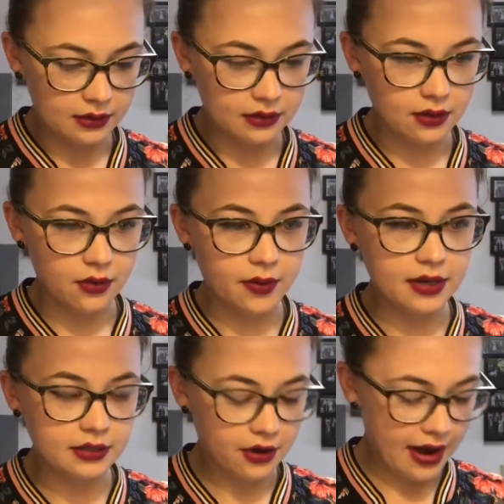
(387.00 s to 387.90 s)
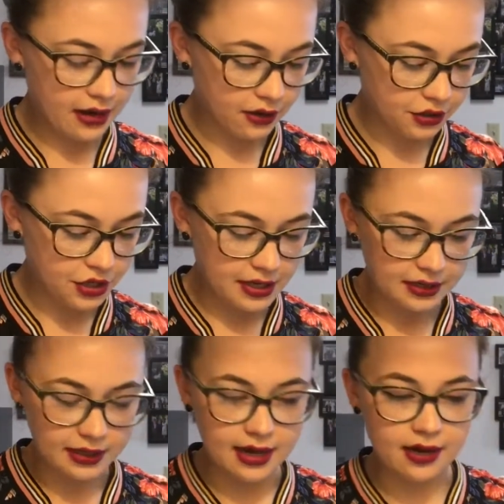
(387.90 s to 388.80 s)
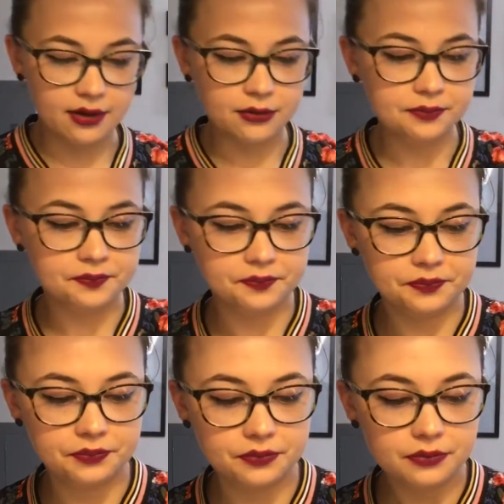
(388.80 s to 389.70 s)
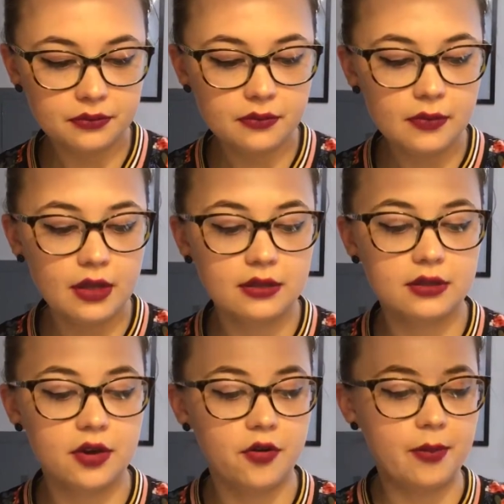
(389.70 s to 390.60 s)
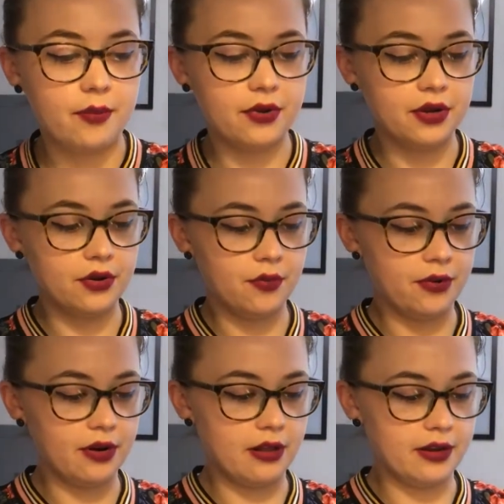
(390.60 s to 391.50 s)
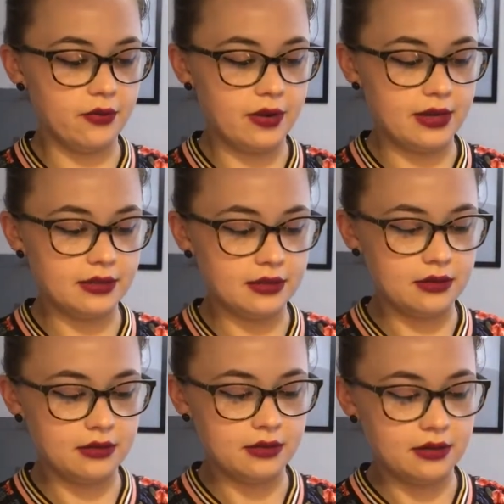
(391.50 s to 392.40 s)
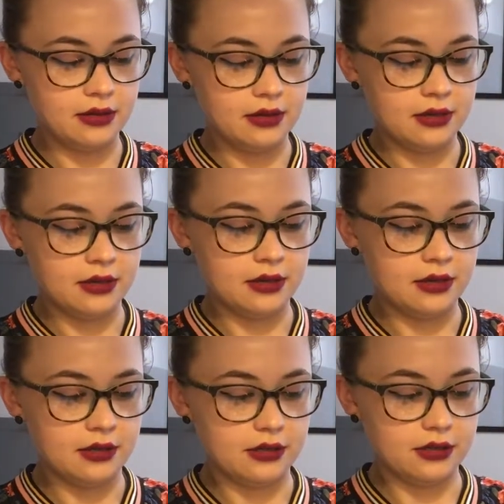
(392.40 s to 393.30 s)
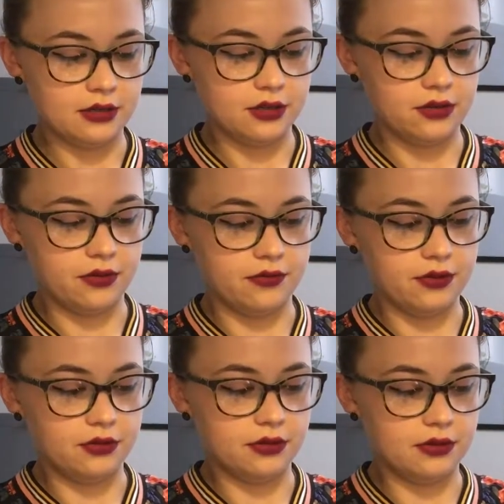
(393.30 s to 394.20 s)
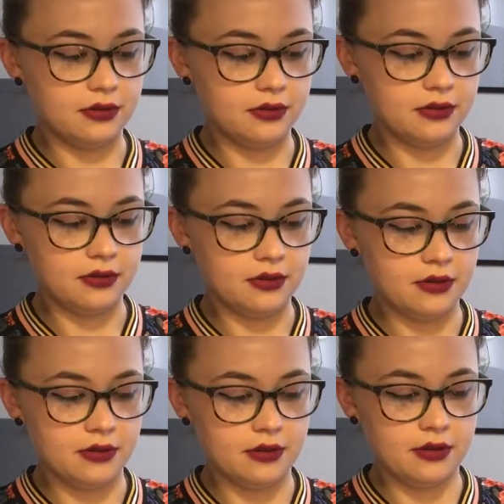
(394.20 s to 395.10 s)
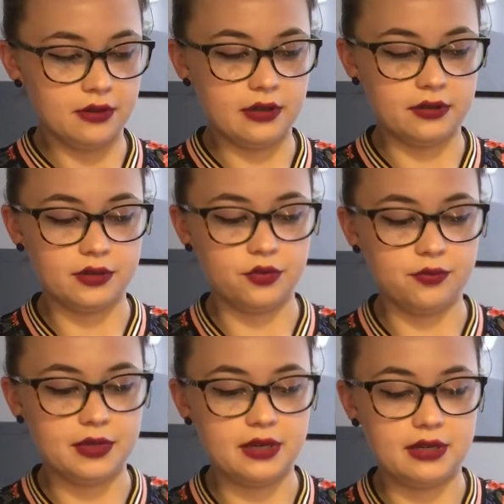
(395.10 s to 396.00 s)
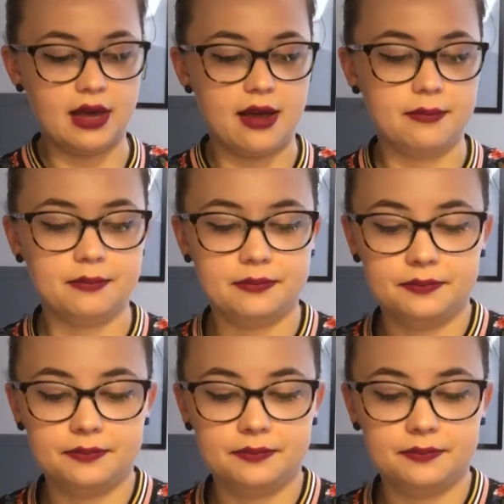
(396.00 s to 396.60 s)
So we're gonna start adding our cheese now. So remember, you don't put it all in at once. Just do a few little scoops at a time.